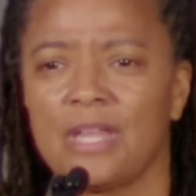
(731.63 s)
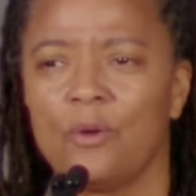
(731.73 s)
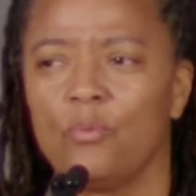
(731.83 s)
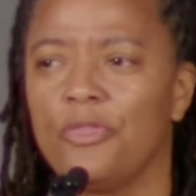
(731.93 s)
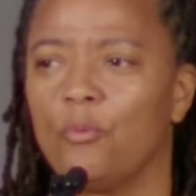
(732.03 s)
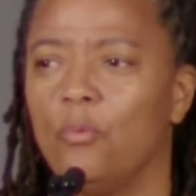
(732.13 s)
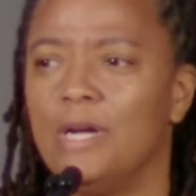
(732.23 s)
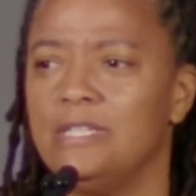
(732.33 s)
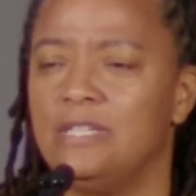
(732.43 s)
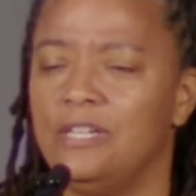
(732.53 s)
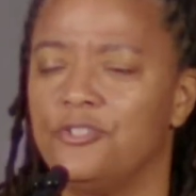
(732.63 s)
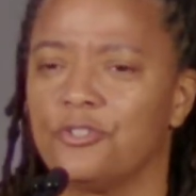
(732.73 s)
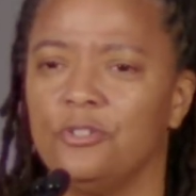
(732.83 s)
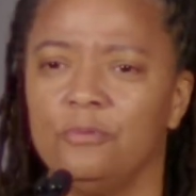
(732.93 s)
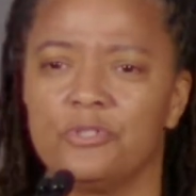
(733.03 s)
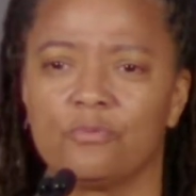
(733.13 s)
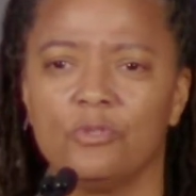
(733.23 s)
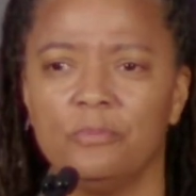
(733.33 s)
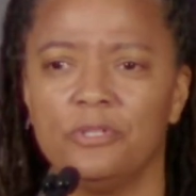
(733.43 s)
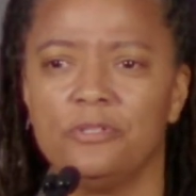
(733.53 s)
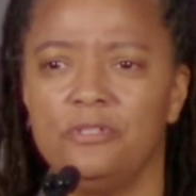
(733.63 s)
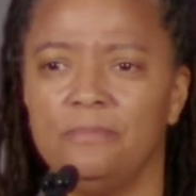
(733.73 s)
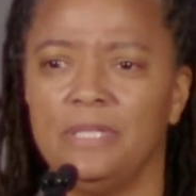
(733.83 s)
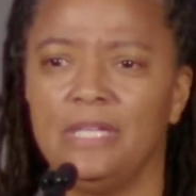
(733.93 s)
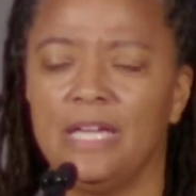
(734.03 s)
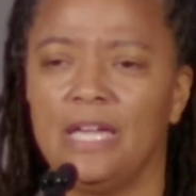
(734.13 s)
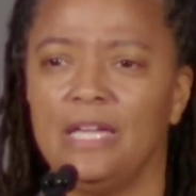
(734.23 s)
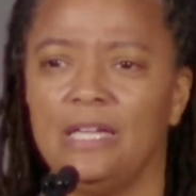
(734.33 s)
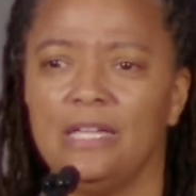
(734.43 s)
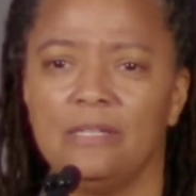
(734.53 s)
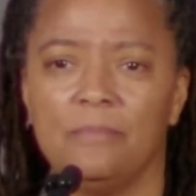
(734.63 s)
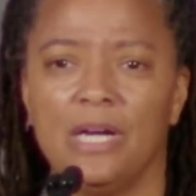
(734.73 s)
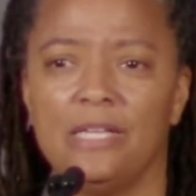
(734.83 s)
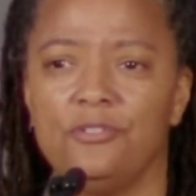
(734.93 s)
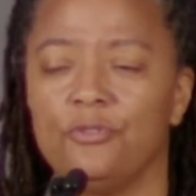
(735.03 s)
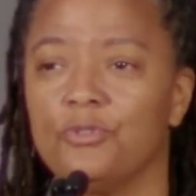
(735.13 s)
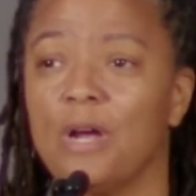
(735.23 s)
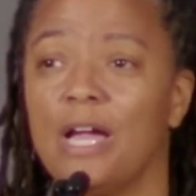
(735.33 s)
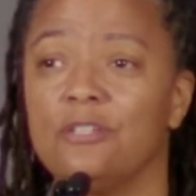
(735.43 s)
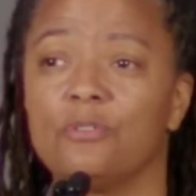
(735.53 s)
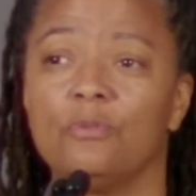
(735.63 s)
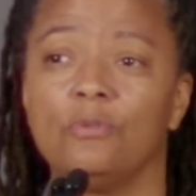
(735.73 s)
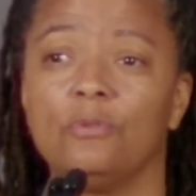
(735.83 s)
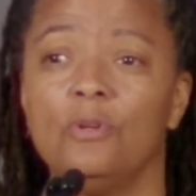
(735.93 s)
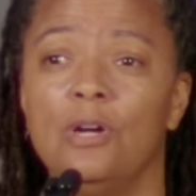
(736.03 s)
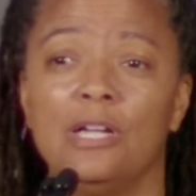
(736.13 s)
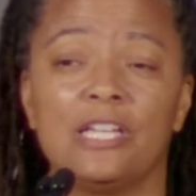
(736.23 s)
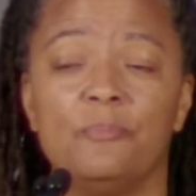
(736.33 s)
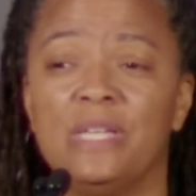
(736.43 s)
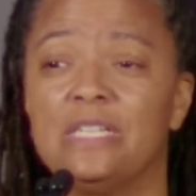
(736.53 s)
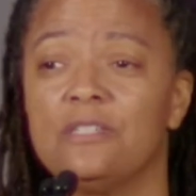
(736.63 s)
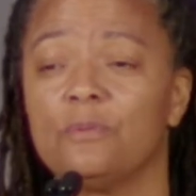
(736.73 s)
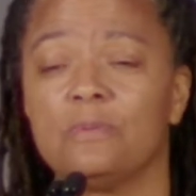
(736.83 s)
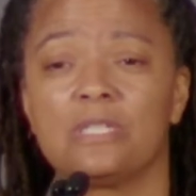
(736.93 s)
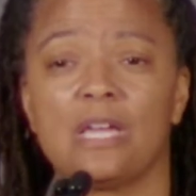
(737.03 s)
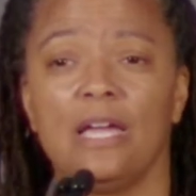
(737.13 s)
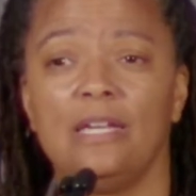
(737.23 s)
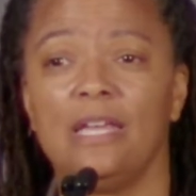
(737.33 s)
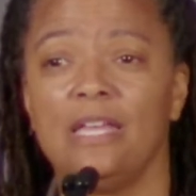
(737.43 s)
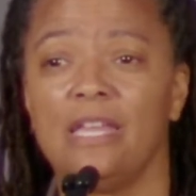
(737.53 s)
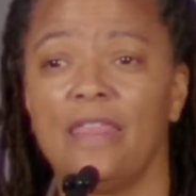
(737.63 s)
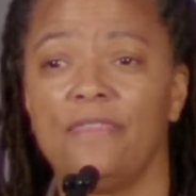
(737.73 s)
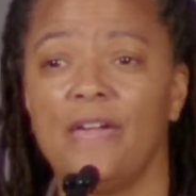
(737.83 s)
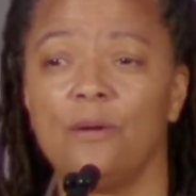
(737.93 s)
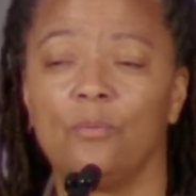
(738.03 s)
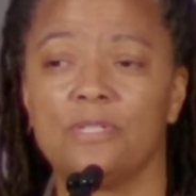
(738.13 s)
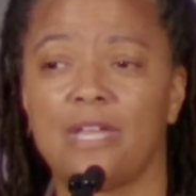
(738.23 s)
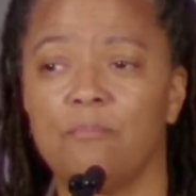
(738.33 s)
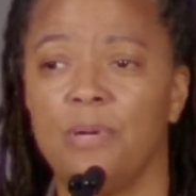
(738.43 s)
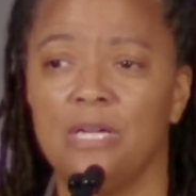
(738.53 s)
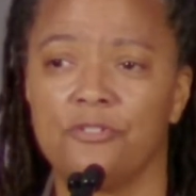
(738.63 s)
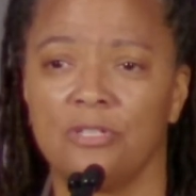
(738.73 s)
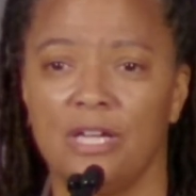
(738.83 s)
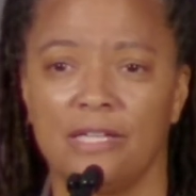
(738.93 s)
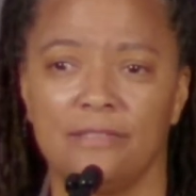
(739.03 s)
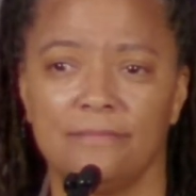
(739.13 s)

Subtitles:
where the one teacher who was rumored to be gay in my junior high school committed suicide, and that was a punchline.